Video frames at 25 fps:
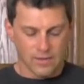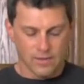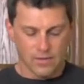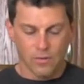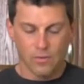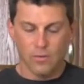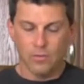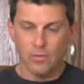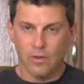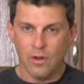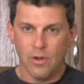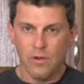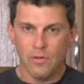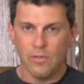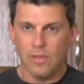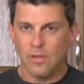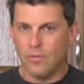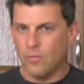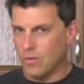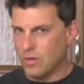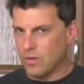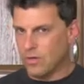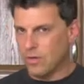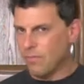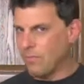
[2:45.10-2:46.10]
don't know
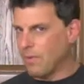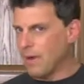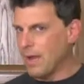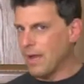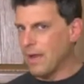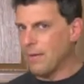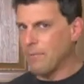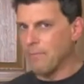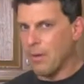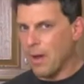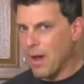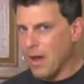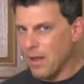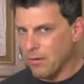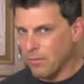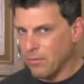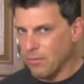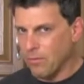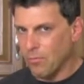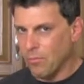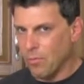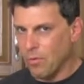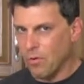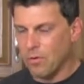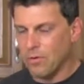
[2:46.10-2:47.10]
that when you buy a
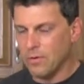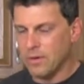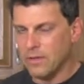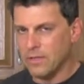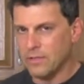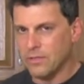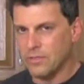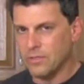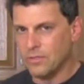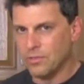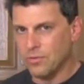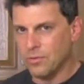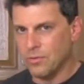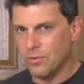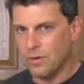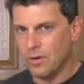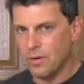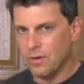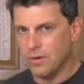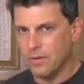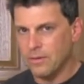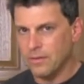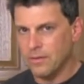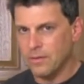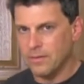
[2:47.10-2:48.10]
bottle of water at the
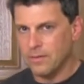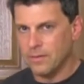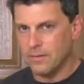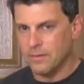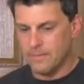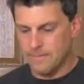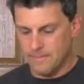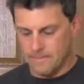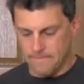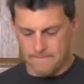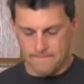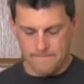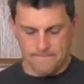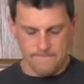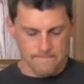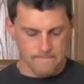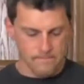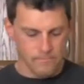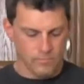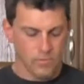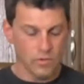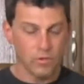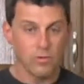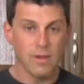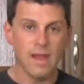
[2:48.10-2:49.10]
store,
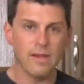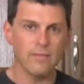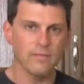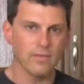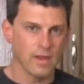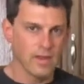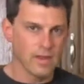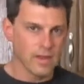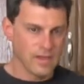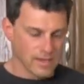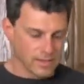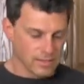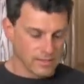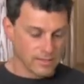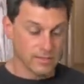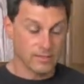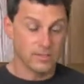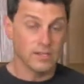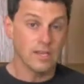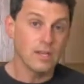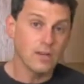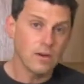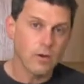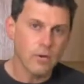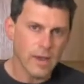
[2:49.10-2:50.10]
you have
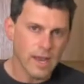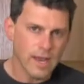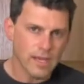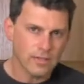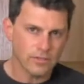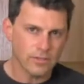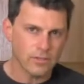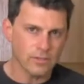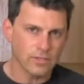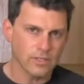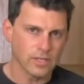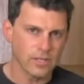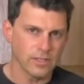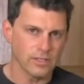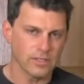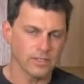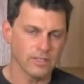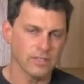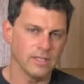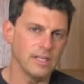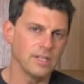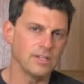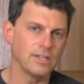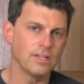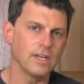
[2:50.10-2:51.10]

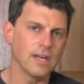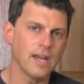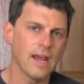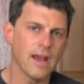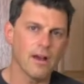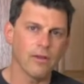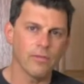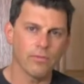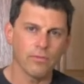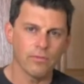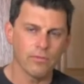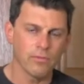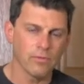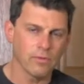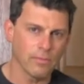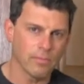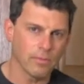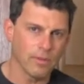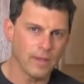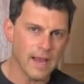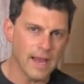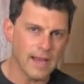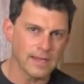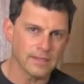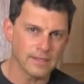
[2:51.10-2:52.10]
xenoestrogens leaching out through the
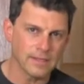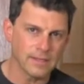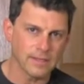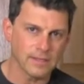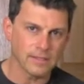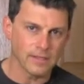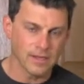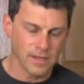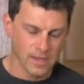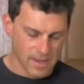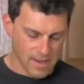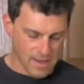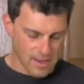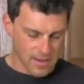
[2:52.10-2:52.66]
plastics.